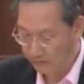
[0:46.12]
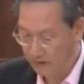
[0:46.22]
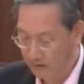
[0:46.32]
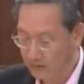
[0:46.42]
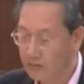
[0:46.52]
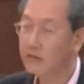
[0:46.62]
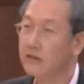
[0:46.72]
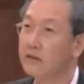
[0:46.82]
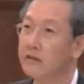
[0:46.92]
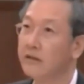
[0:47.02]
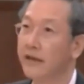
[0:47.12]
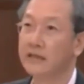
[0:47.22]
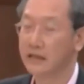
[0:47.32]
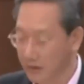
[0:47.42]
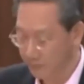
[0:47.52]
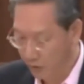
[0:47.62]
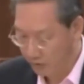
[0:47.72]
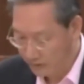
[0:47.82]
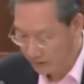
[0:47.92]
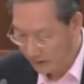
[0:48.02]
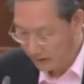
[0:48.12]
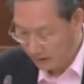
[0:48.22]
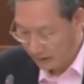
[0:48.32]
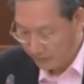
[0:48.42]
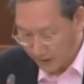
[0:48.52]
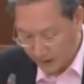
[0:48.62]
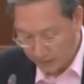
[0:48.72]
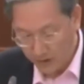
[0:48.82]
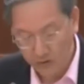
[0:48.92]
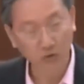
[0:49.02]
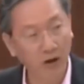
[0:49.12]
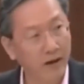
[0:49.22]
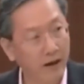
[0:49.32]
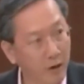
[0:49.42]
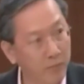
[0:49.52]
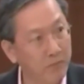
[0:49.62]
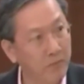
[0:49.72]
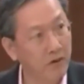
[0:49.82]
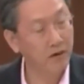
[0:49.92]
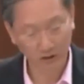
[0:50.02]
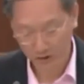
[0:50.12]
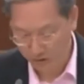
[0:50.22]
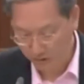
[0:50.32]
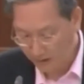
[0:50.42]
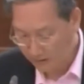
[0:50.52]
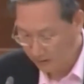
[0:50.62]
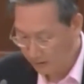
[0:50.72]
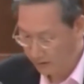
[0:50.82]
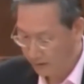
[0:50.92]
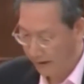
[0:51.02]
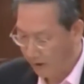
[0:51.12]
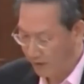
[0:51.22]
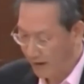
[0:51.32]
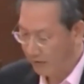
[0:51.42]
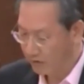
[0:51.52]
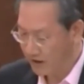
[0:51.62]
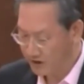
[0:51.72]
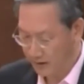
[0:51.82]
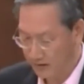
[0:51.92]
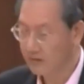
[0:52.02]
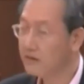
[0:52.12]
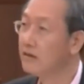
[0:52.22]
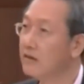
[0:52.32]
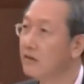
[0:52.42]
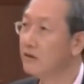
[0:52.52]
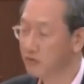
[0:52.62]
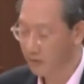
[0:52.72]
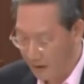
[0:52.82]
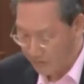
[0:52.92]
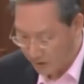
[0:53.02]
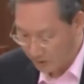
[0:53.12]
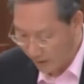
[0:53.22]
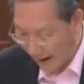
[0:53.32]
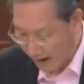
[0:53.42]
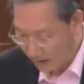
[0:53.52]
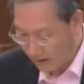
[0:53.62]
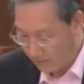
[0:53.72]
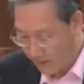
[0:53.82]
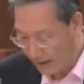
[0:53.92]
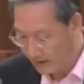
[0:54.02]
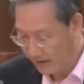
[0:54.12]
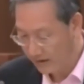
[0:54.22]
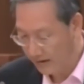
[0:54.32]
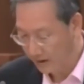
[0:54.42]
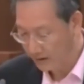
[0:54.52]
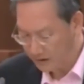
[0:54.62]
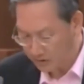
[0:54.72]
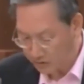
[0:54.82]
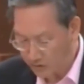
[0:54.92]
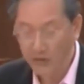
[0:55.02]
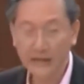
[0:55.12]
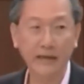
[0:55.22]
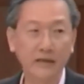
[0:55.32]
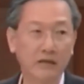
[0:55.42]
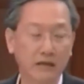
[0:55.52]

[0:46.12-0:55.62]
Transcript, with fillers: of this as Singaporeans being able to help, trust, and rely on each other. So let me also add by saying that it is also a sense of